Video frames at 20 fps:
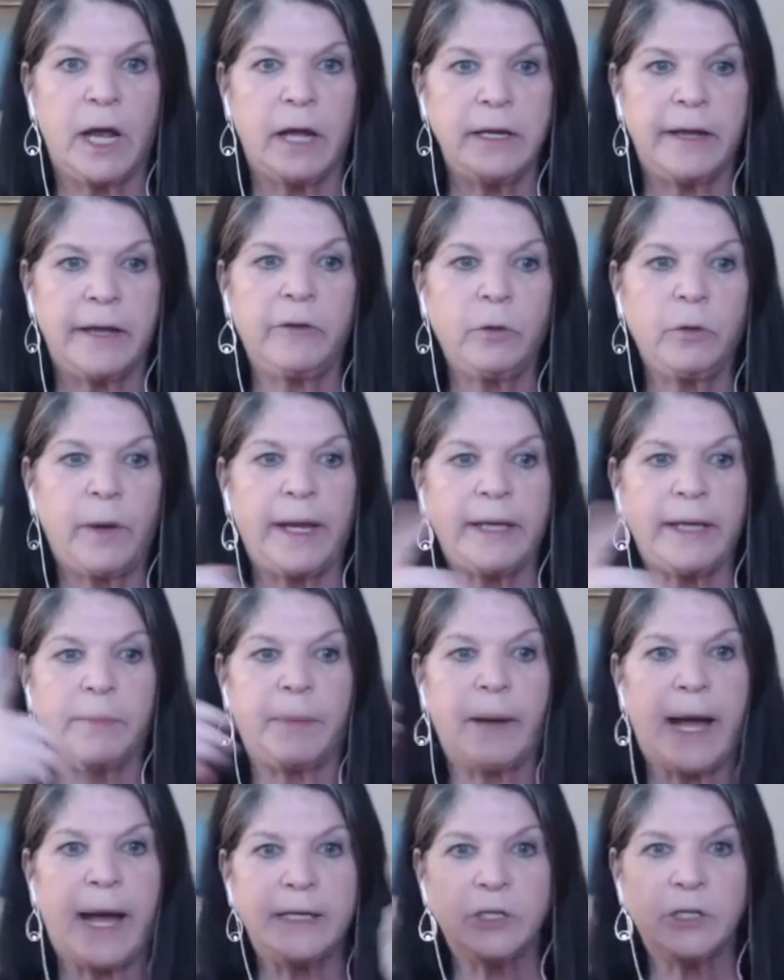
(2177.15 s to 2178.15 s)
Another way to
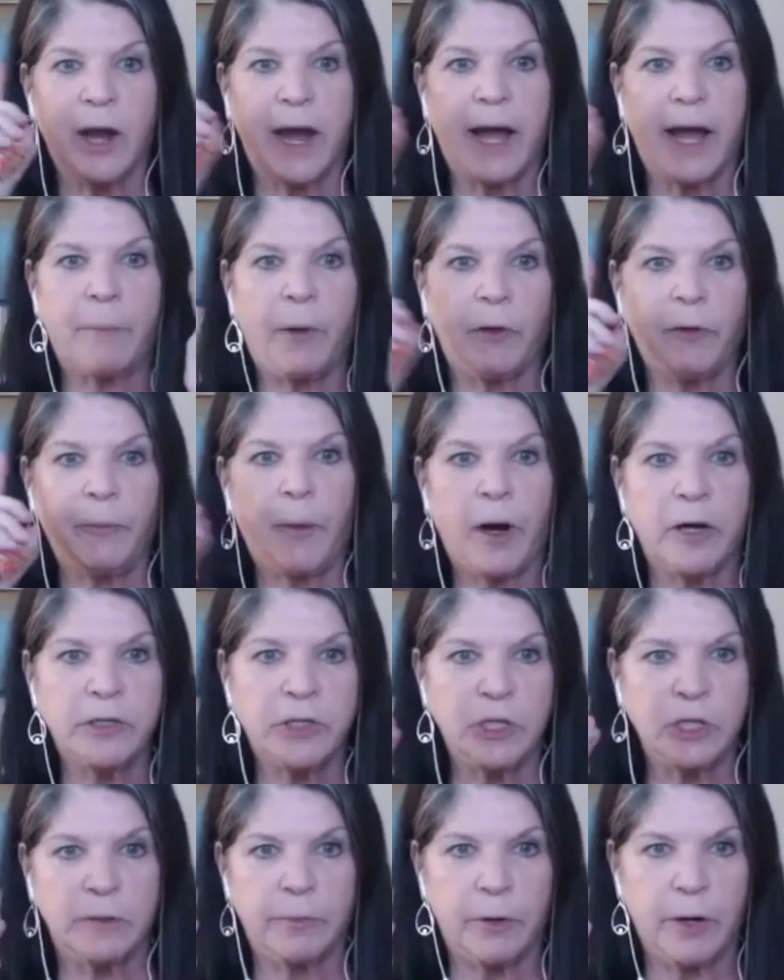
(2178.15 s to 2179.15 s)
bi-track both parts
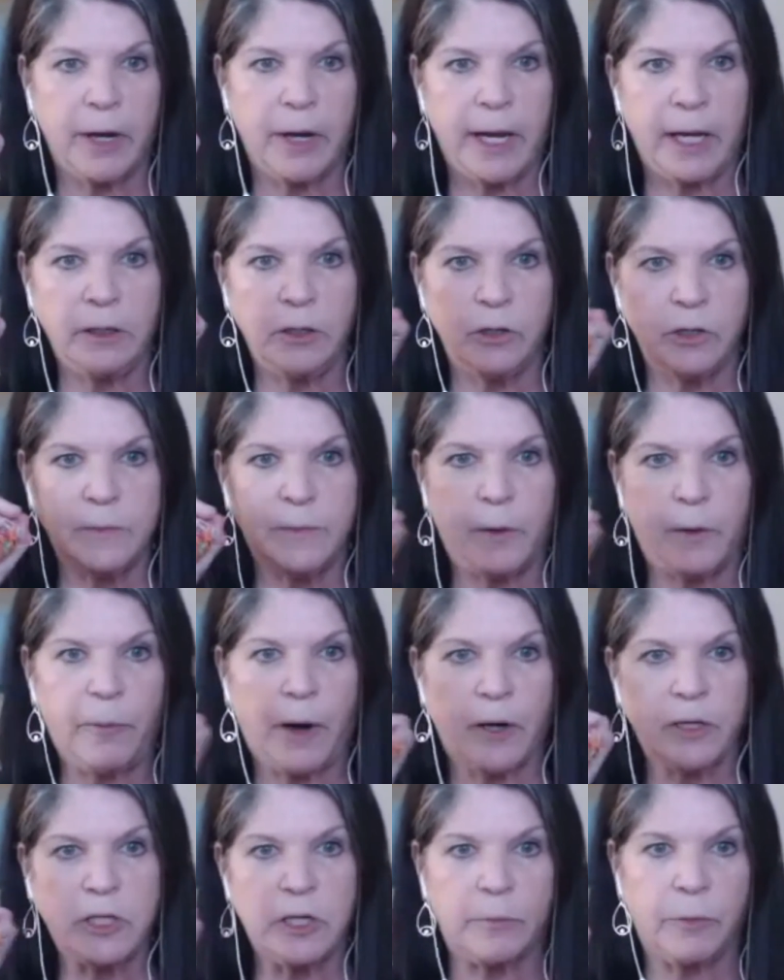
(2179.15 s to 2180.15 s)
of your brain, use both
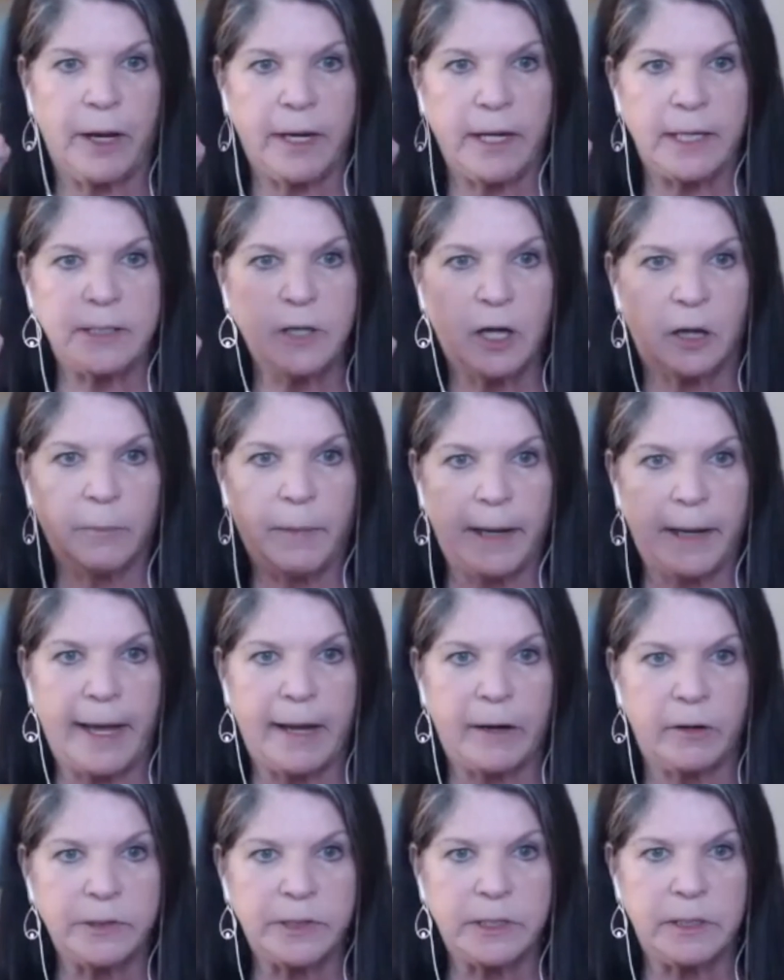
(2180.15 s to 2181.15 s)
parts of your brain, it's called
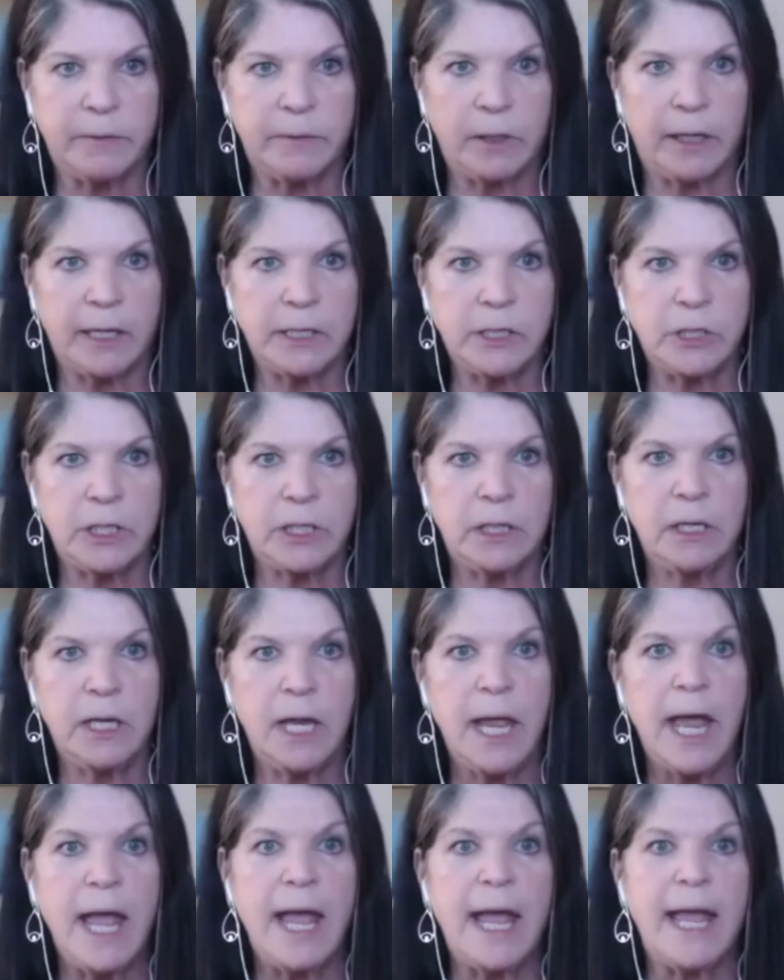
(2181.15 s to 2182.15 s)
bilateral stimulation,
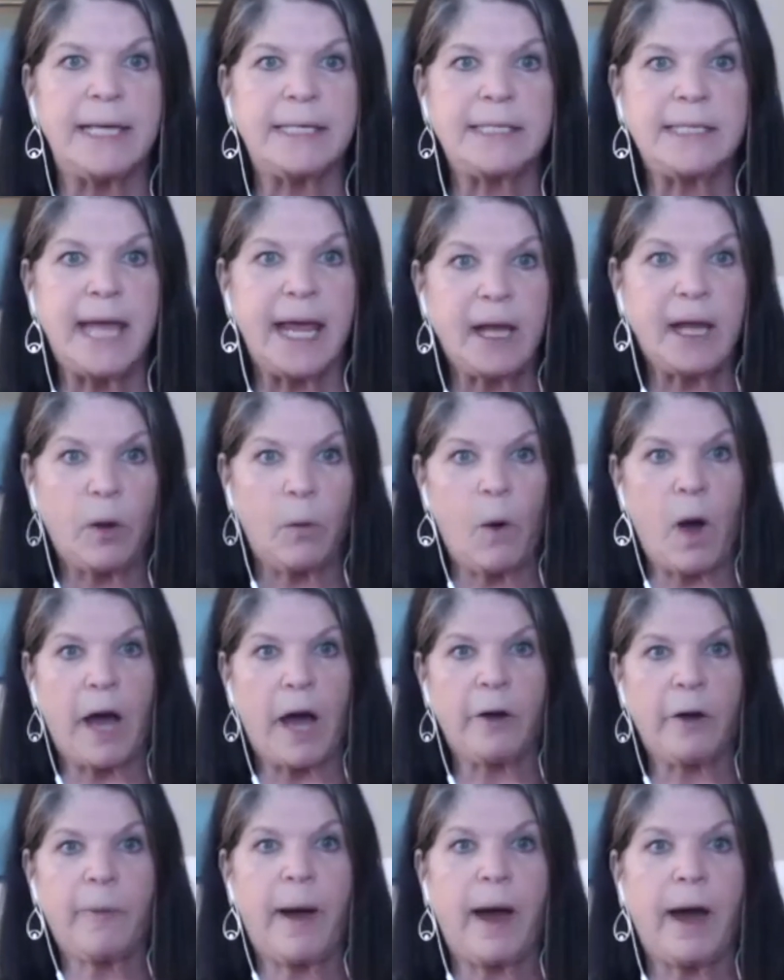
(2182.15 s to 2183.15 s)
is take a
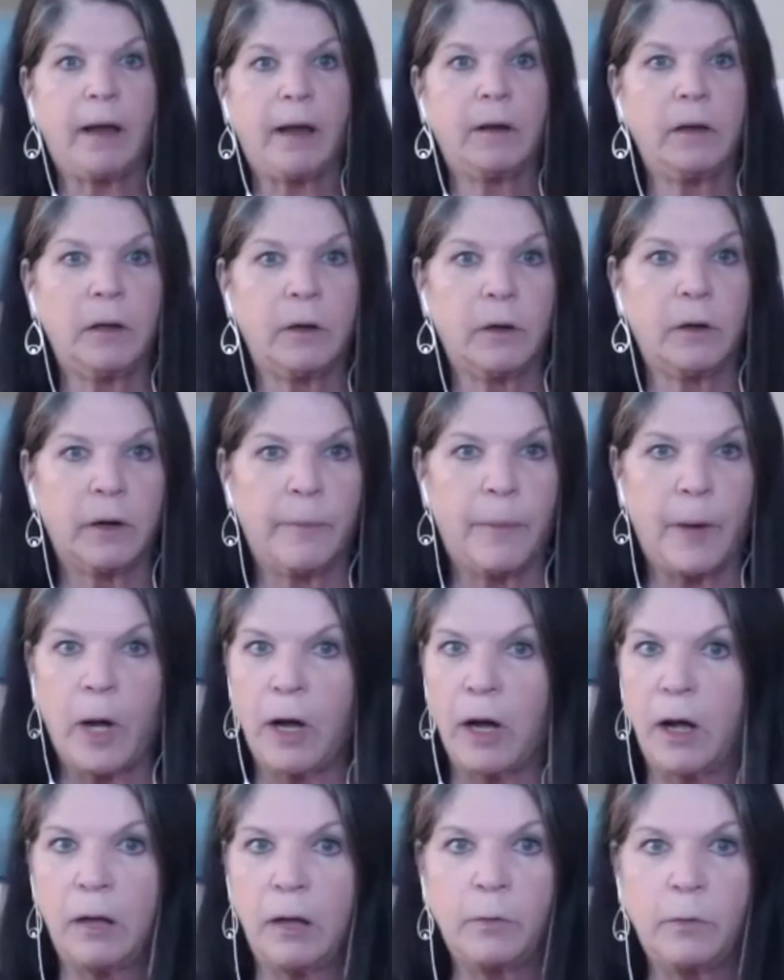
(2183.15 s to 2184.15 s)
water bottle or a
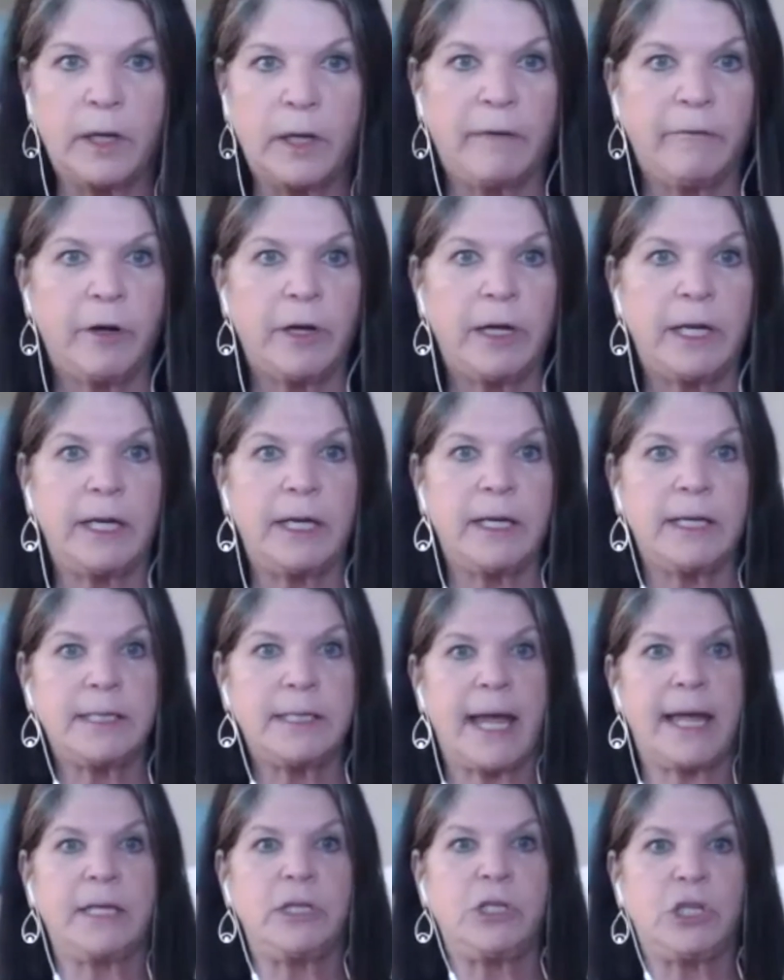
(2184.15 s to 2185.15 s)
ball, whatever it is,
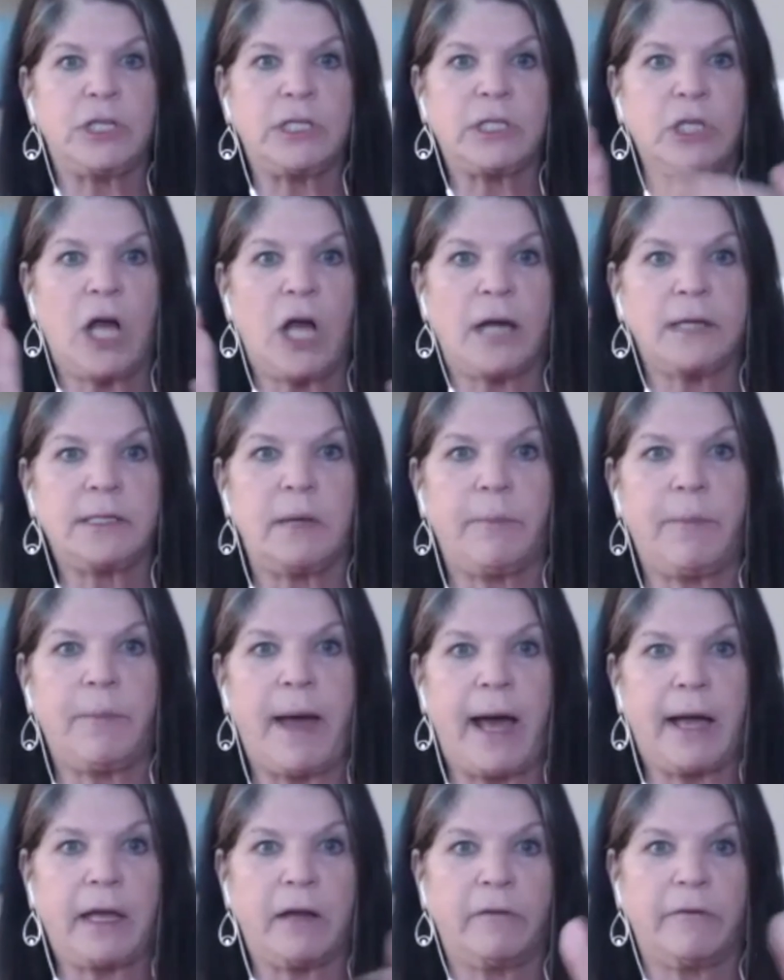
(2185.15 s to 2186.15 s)
and just toss it
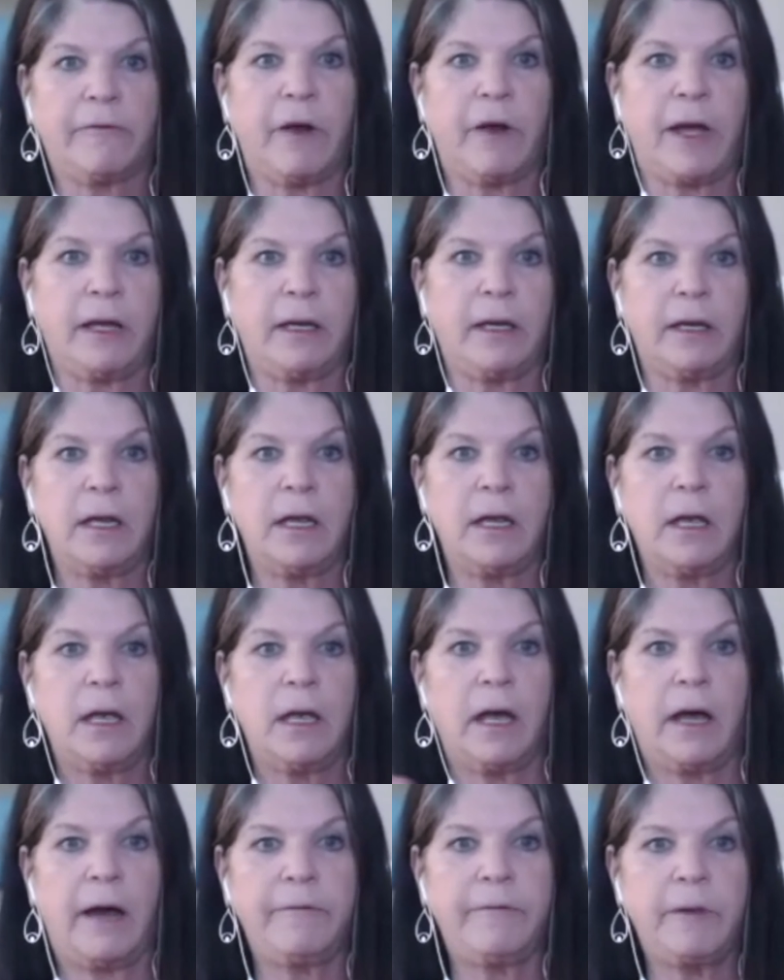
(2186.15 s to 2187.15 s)
back in front
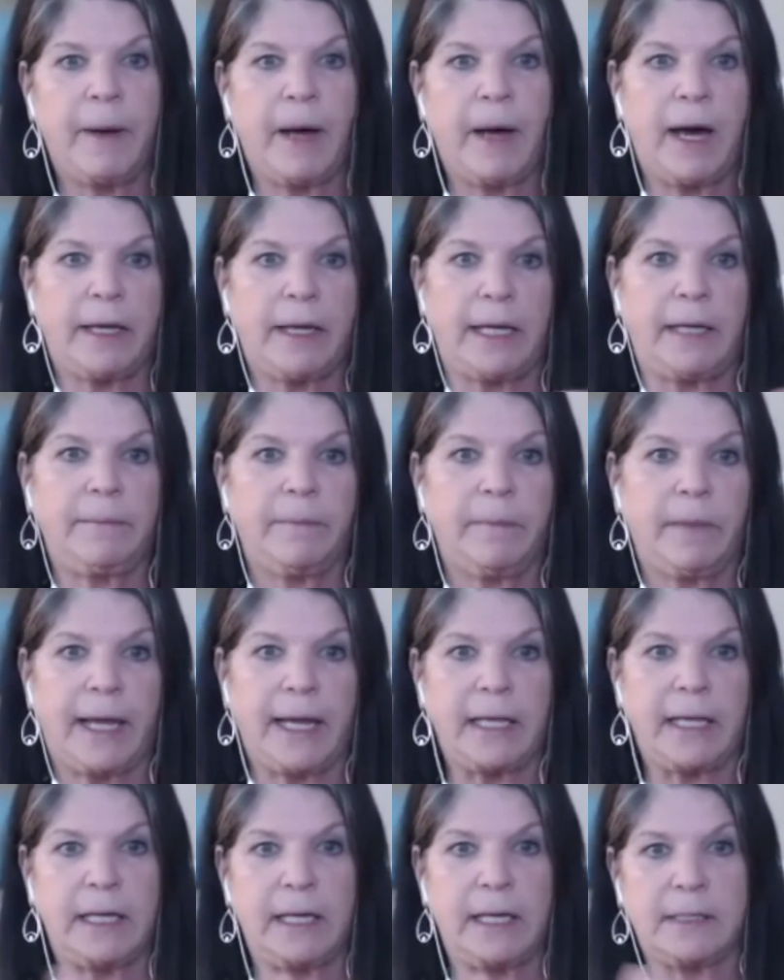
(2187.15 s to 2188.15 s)
of the body
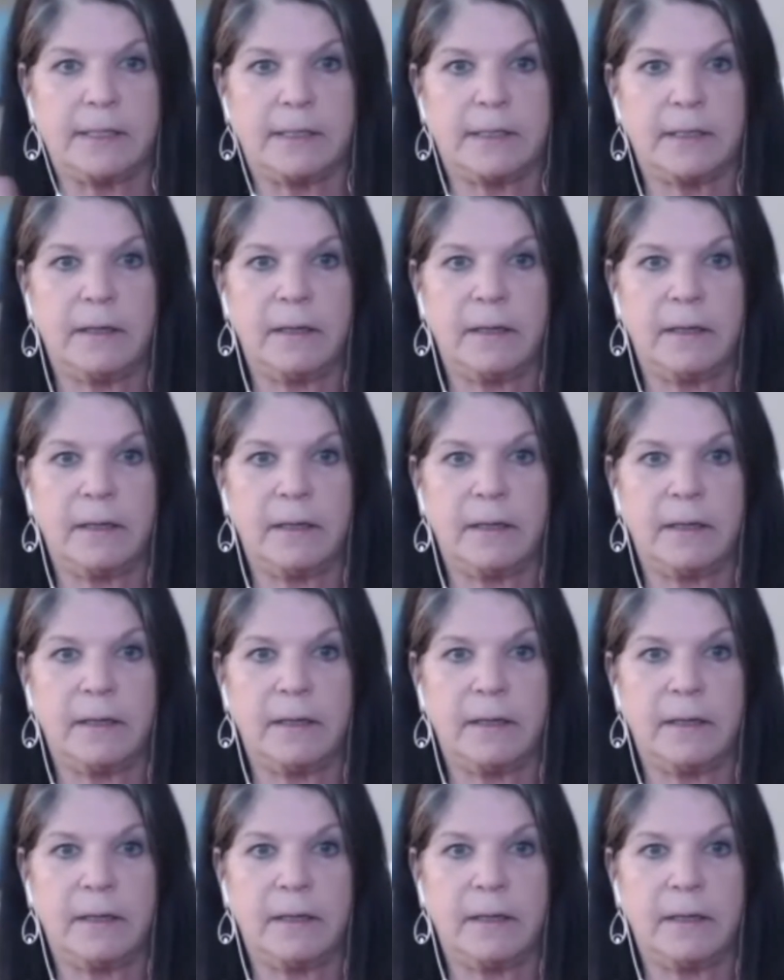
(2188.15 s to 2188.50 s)
like this.